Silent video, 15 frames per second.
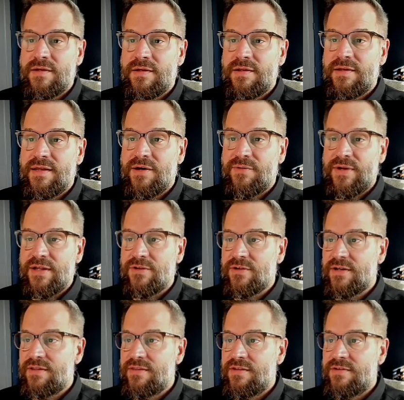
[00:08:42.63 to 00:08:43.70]
Now when I look
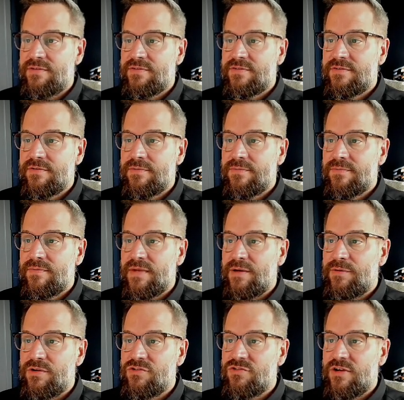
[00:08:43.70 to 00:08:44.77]
at this, I
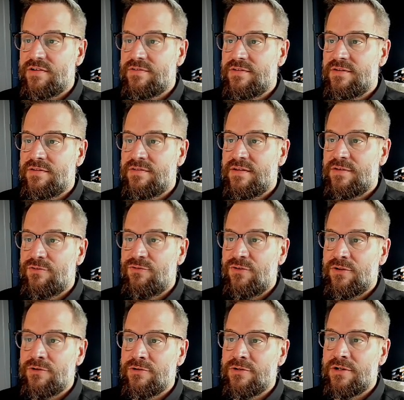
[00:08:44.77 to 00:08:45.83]
would address this as
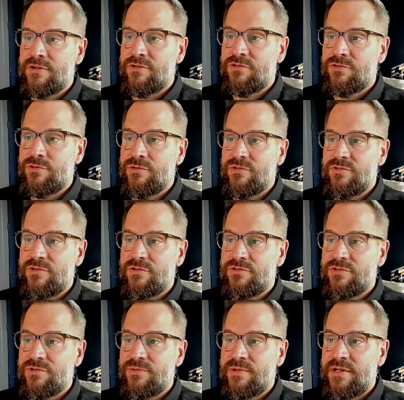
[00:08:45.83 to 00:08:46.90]
filler underscore
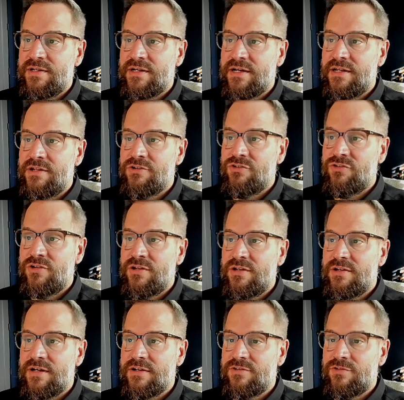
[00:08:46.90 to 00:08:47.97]
001 dot energy
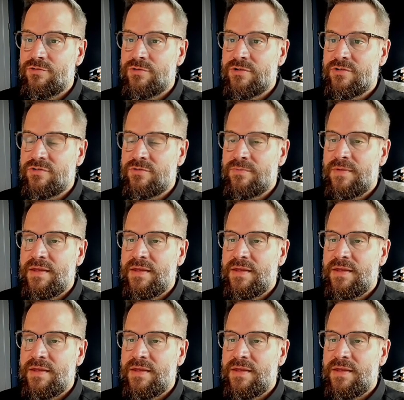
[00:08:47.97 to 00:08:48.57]
dot source.